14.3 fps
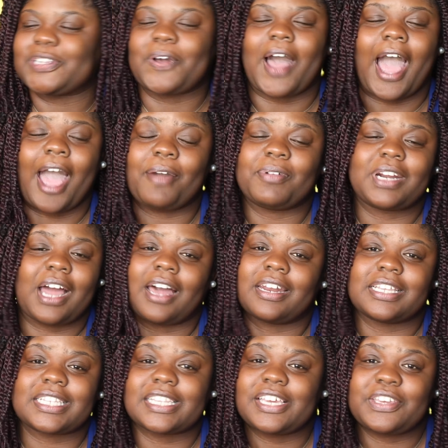So I would
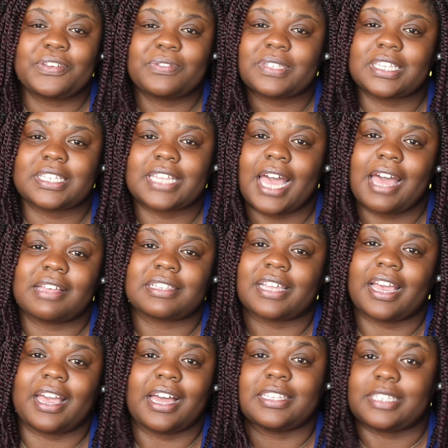honestly use this as
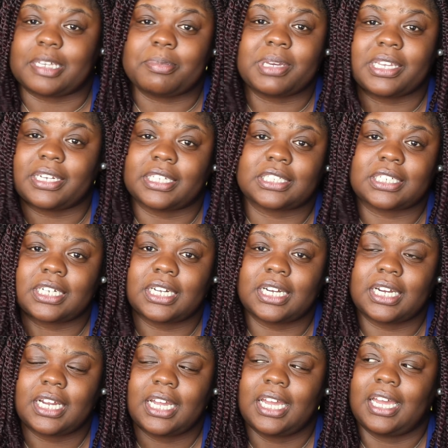like a deep
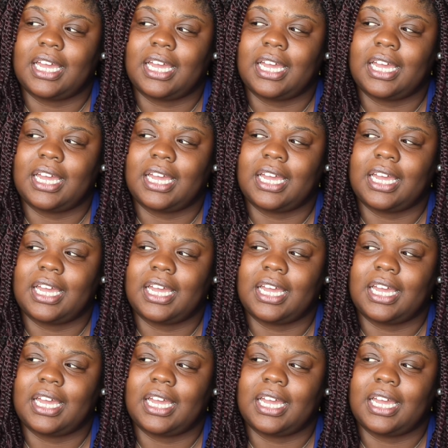conditioner,